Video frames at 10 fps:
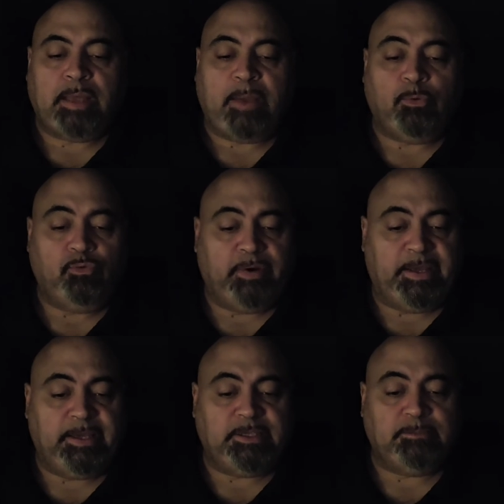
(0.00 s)
I will
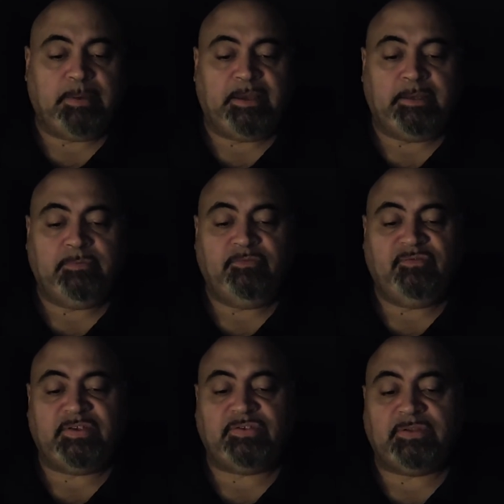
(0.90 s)
raise my
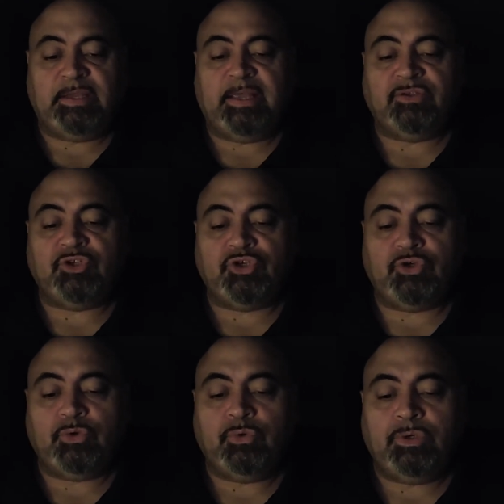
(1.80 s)
fist against
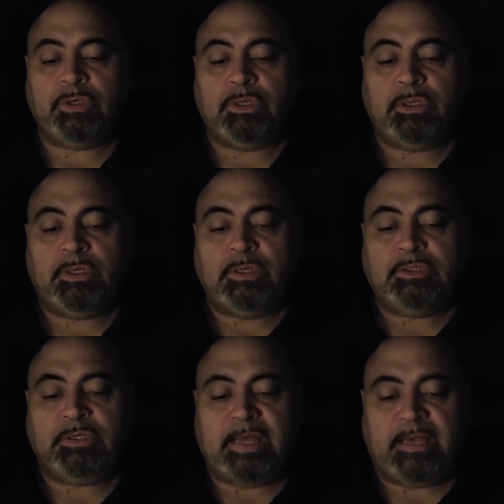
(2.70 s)
you
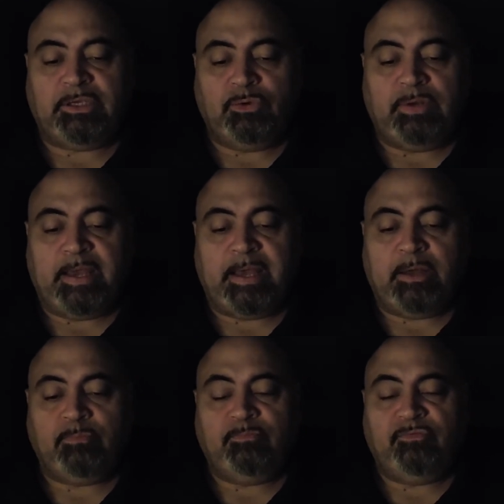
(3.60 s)
to knock you
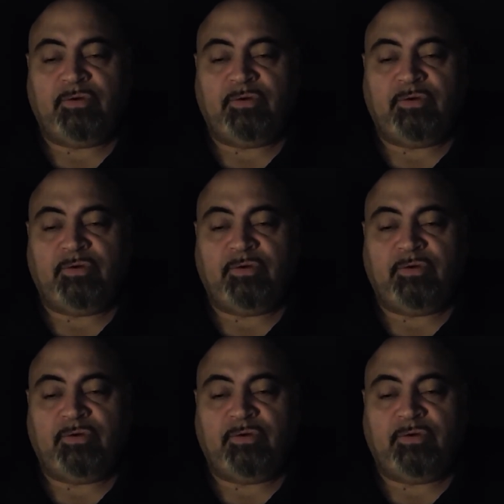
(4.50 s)
down